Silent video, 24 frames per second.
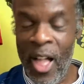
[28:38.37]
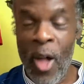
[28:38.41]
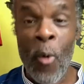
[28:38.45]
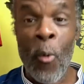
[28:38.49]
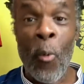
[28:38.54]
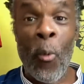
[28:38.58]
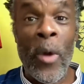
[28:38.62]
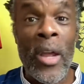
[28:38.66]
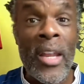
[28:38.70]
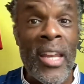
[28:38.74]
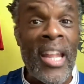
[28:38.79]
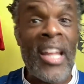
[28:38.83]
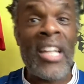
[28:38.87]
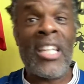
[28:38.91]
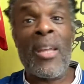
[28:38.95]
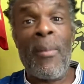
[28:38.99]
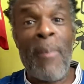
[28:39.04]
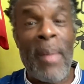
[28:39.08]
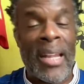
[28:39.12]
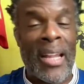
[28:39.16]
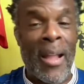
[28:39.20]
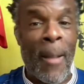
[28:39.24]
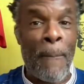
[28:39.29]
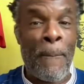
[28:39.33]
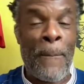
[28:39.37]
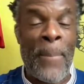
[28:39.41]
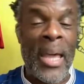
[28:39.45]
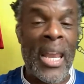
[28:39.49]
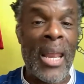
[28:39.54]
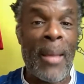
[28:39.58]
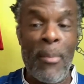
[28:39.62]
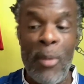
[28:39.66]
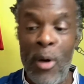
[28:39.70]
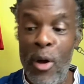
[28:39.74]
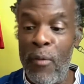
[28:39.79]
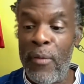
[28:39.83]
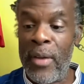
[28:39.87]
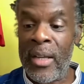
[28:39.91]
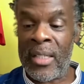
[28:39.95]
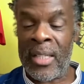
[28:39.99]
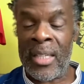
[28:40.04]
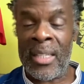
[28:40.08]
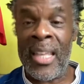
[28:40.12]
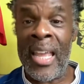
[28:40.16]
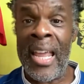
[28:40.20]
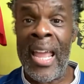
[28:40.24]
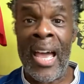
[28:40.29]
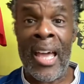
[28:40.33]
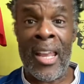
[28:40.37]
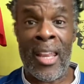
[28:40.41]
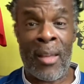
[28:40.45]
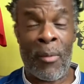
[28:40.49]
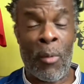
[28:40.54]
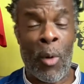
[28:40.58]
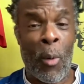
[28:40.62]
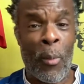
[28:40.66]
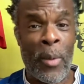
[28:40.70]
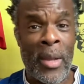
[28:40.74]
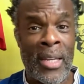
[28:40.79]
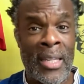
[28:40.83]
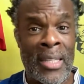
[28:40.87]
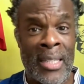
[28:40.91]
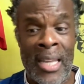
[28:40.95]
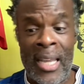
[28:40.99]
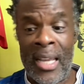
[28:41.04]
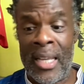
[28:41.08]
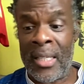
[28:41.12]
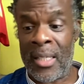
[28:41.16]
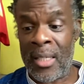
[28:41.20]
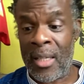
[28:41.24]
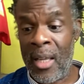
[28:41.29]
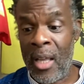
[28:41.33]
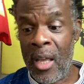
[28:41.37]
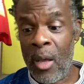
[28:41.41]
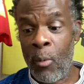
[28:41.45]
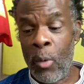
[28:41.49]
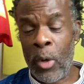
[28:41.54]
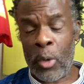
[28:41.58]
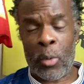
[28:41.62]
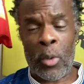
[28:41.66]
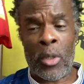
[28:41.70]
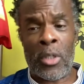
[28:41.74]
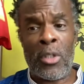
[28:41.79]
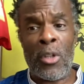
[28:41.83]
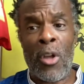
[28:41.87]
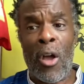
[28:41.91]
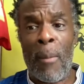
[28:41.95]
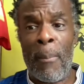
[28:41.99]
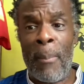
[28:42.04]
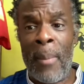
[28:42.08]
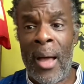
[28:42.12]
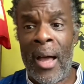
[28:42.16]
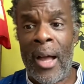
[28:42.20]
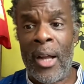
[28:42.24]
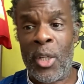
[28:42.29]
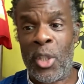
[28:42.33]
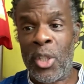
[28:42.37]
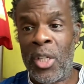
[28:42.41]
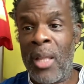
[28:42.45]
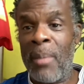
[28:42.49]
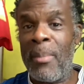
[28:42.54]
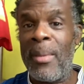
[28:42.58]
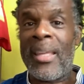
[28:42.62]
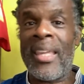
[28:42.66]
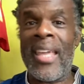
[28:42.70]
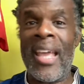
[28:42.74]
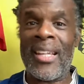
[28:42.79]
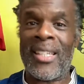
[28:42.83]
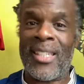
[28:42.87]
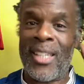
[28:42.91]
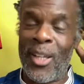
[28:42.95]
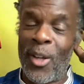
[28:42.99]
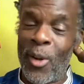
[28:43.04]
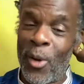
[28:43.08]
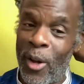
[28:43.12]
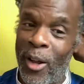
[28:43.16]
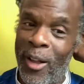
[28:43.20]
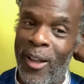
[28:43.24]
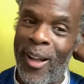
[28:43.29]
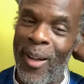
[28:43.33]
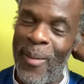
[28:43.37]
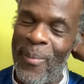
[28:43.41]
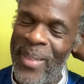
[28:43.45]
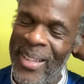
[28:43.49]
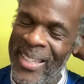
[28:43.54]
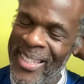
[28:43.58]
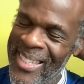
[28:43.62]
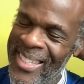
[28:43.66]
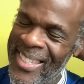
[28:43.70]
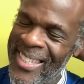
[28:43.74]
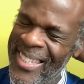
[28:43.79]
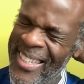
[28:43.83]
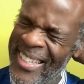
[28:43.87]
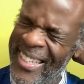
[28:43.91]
We need to make a better movie today out of what we did, which was not much. Let me get to your comments.